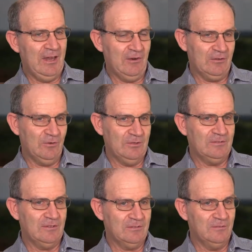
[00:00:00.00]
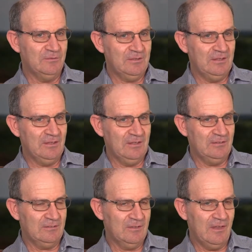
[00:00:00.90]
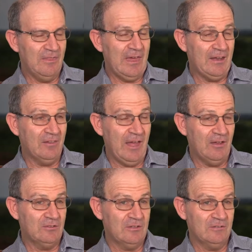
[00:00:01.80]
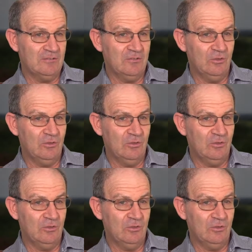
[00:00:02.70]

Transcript: characteristics of seedlings. And that allows us